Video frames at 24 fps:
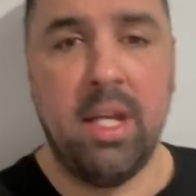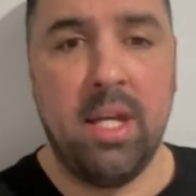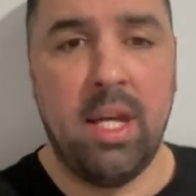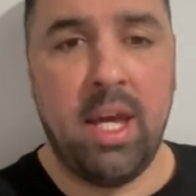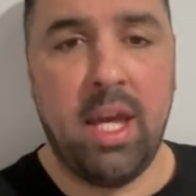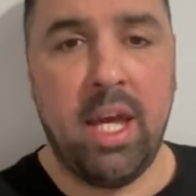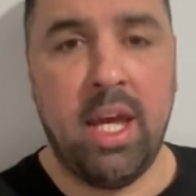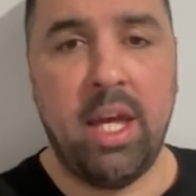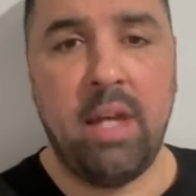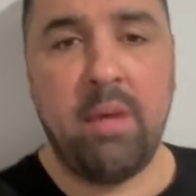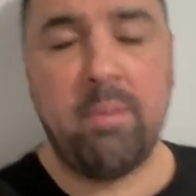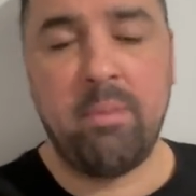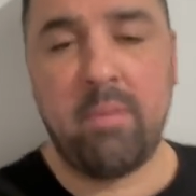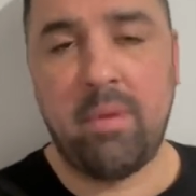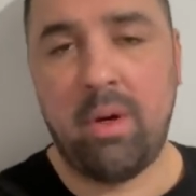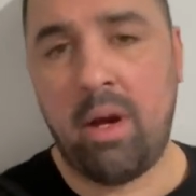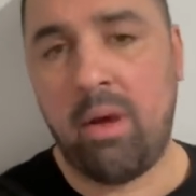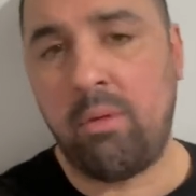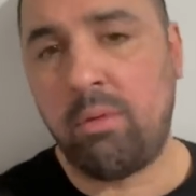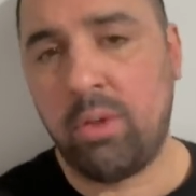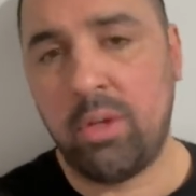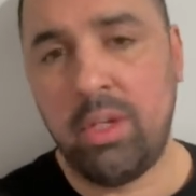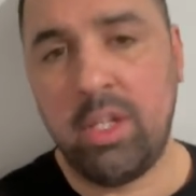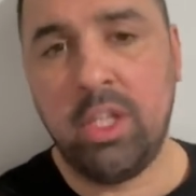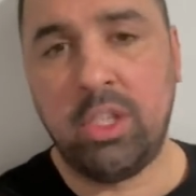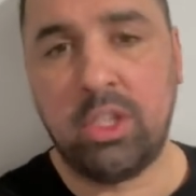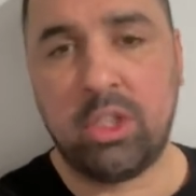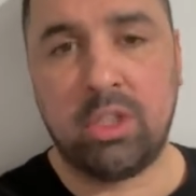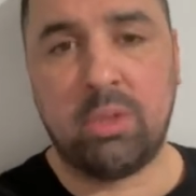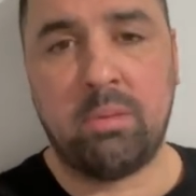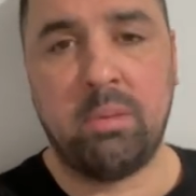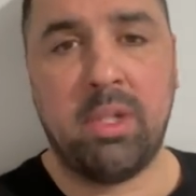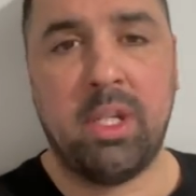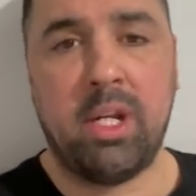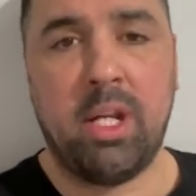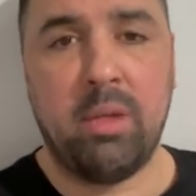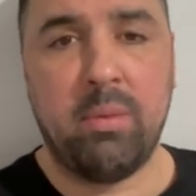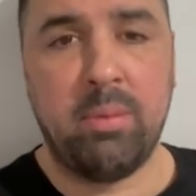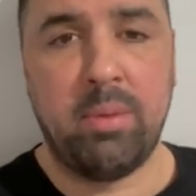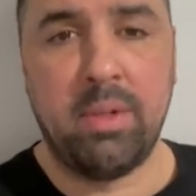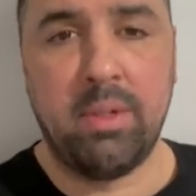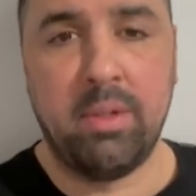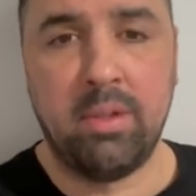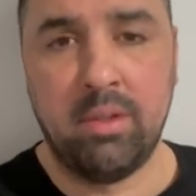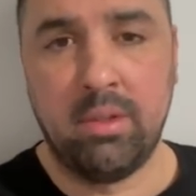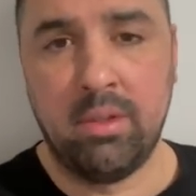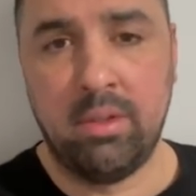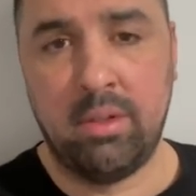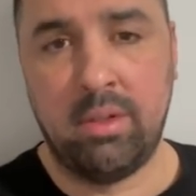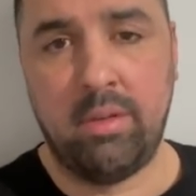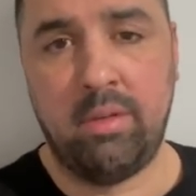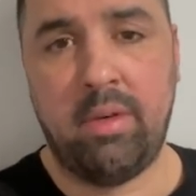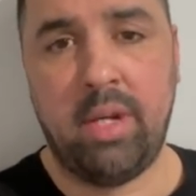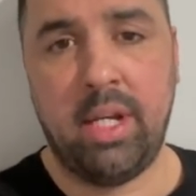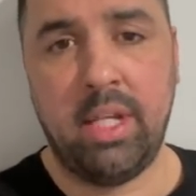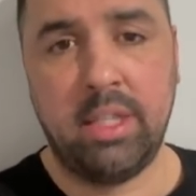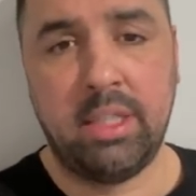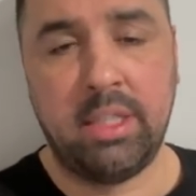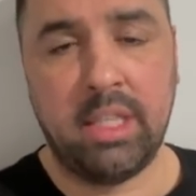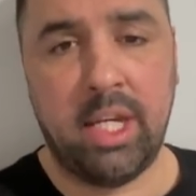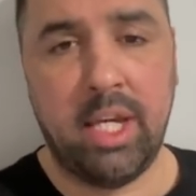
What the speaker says: I'm going to need some of your help. Right,